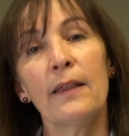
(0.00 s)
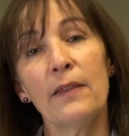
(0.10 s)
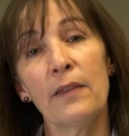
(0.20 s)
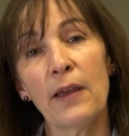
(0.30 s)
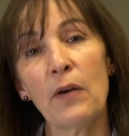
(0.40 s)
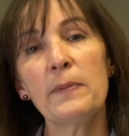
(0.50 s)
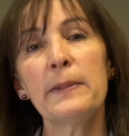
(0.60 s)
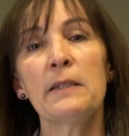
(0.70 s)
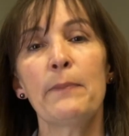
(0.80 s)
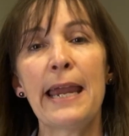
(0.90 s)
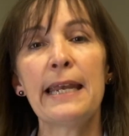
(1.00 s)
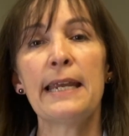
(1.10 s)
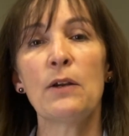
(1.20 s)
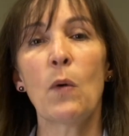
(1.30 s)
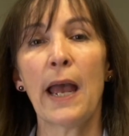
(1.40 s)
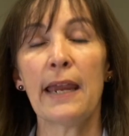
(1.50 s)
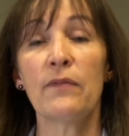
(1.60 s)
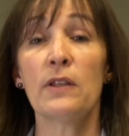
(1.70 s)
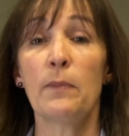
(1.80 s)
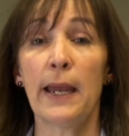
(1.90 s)
The therapist may need a way
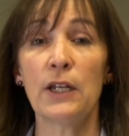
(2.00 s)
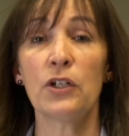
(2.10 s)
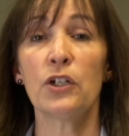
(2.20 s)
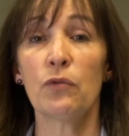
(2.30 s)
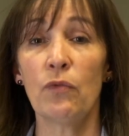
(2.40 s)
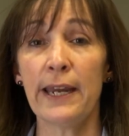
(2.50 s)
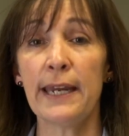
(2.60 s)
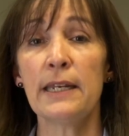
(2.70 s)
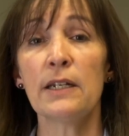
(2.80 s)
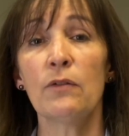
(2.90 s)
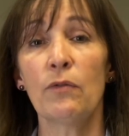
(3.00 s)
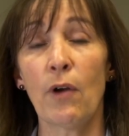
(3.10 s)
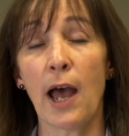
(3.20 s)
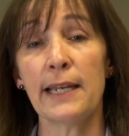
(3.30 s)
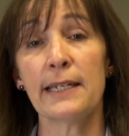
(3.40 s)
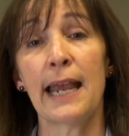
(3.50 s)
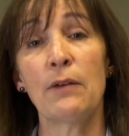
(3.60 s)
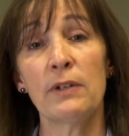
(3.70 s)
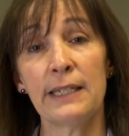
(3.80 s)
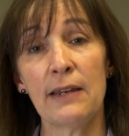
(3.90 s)
for the patient to read, write
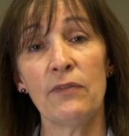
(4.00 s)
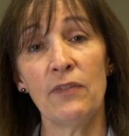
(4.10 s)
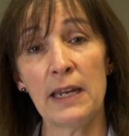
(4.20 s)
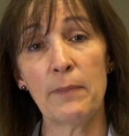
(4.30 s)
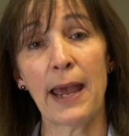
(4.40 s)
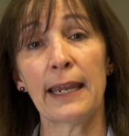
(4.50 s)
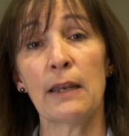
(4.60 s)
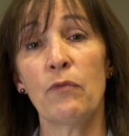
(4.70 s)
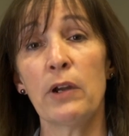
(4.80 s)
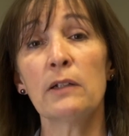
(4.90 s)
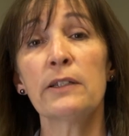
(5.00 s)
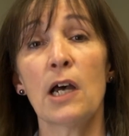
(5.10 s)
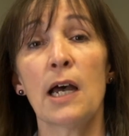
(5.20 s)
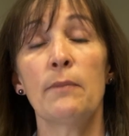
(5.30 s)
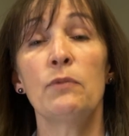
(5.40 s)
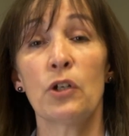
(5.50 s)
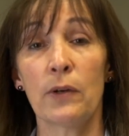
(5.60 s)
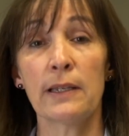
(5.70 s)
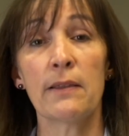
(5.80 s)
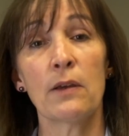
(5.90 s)
and receive feedback in real time
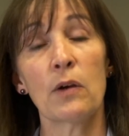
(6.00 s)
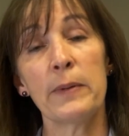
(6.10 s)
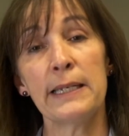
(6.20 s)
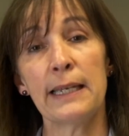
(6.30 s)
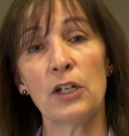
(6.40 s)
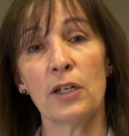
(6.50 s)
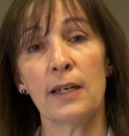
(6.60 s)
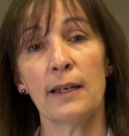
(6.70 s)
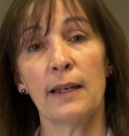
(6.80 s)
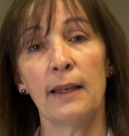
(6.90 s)
during the therapy session.